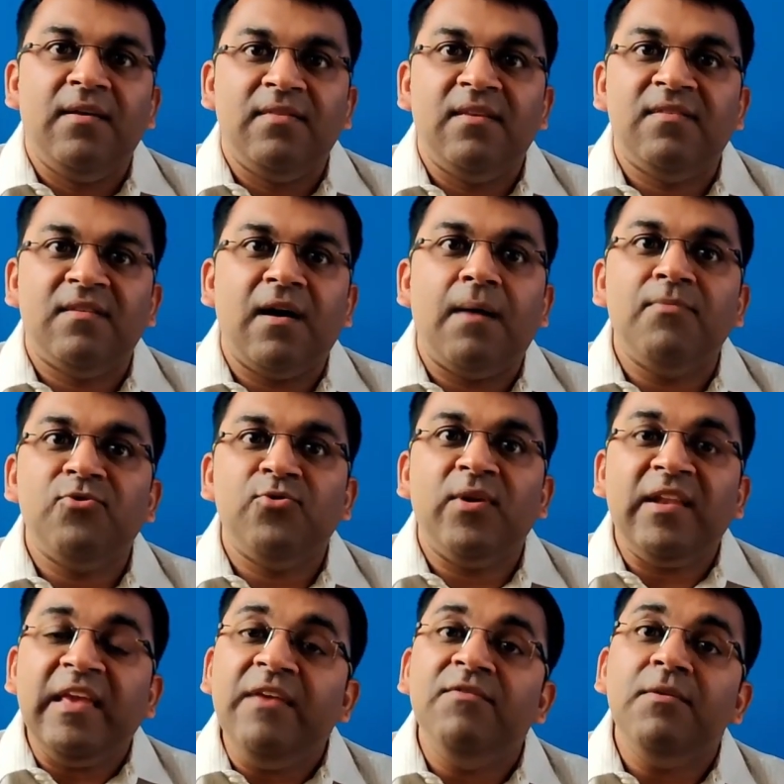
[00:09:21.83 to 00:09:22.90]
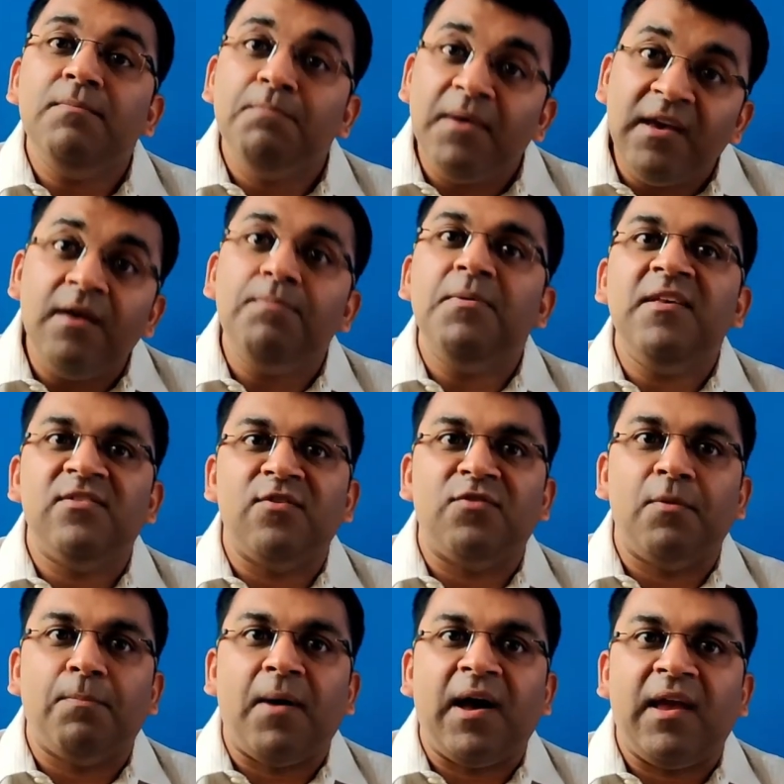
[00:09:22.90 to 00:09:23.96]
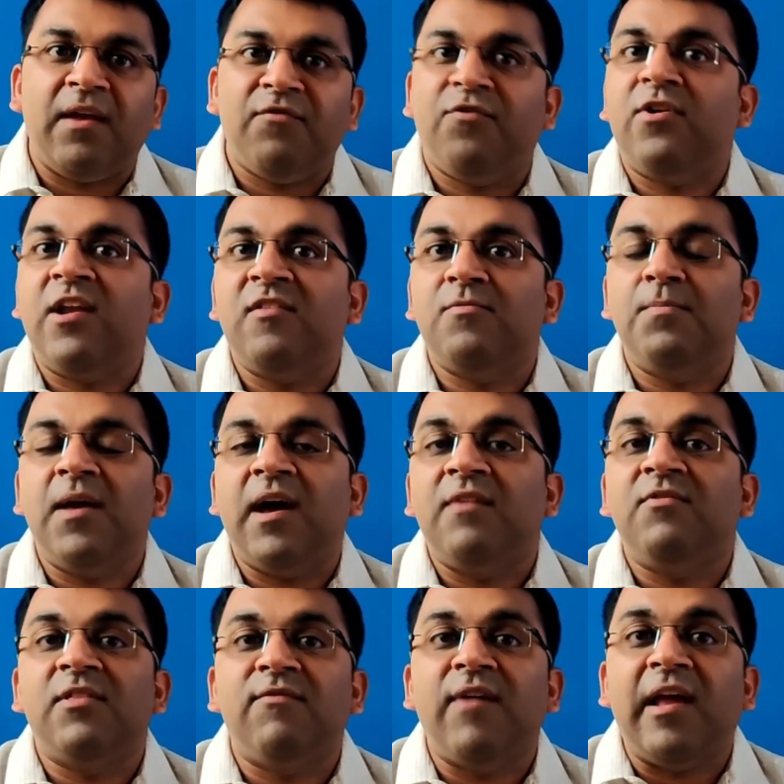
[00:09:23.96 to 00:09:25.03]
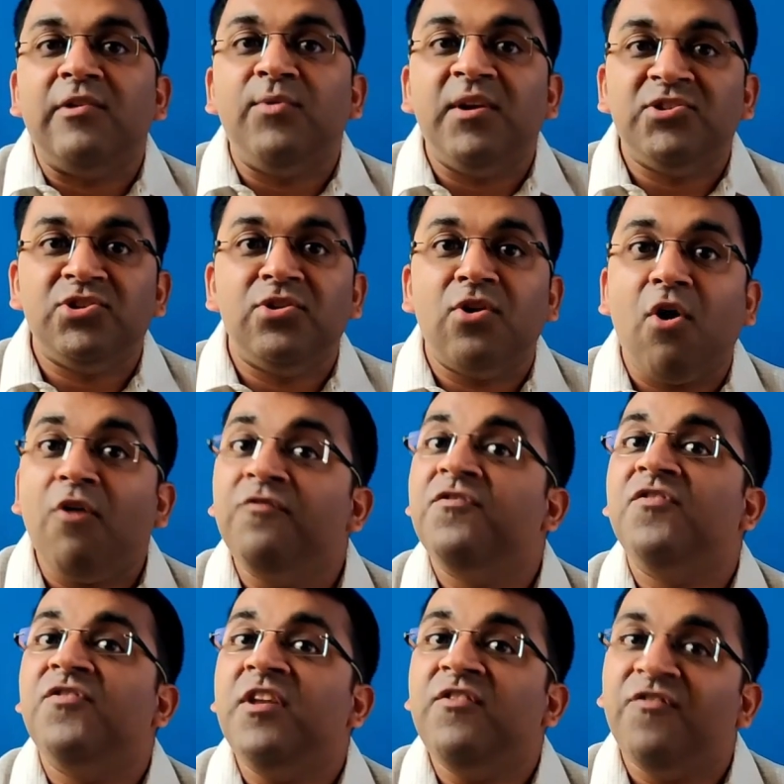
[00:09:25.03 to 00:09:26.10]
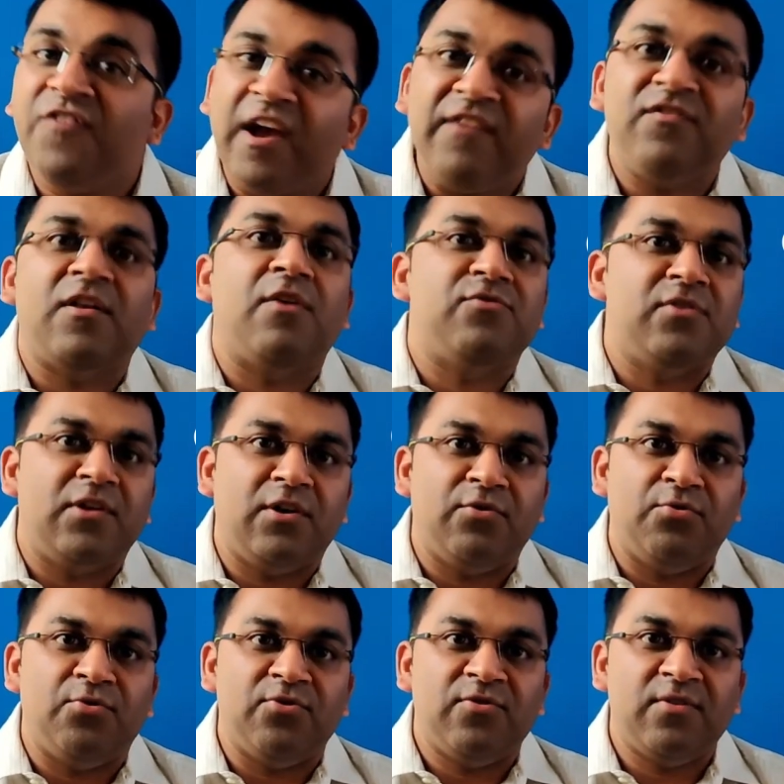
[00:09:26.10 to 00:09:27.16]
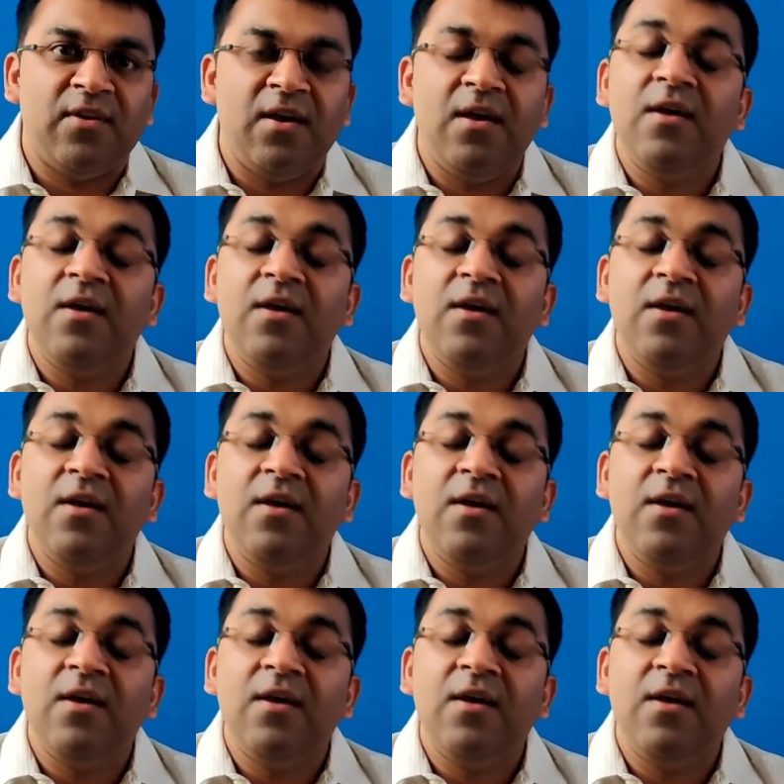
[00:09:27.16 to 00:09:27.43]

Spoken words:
This comes to an even bigger piece of the pie for SBI with a valuation of 55,000 crores.